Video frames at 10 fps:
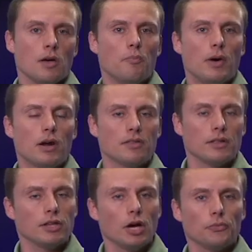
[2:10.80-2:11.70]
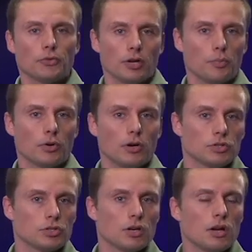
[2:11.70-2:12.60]
better than the upfront
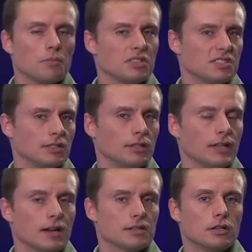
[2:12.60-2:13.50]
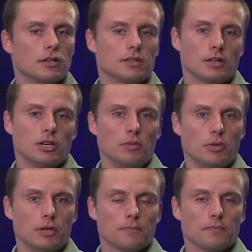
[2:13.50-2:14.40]
approach, but still not as good as it could
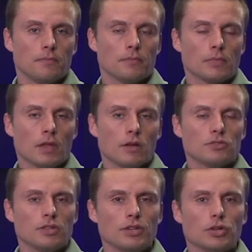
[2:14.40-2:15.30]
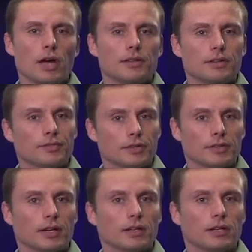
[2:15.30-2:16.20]
be. So they tried a different
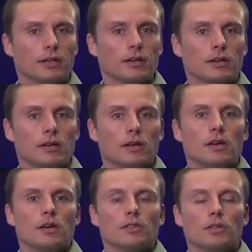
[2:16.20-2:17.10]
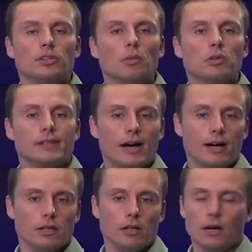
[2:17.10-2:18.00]
technique, the double
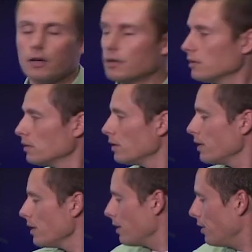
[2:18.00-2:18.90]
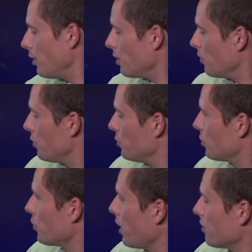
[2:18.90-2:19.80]
dialogue. Here, when you
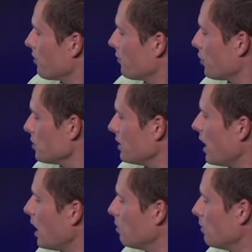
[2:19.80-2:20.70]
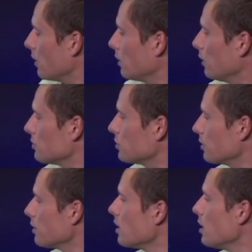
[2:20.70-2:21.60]
create your first album on
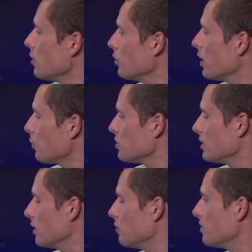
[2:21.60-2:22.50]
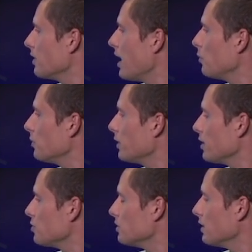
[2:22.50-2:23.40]
Cluster, you get presented with an
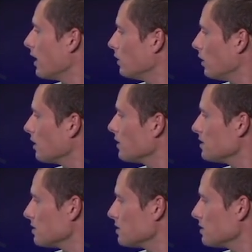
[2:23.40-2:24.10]
application dialog that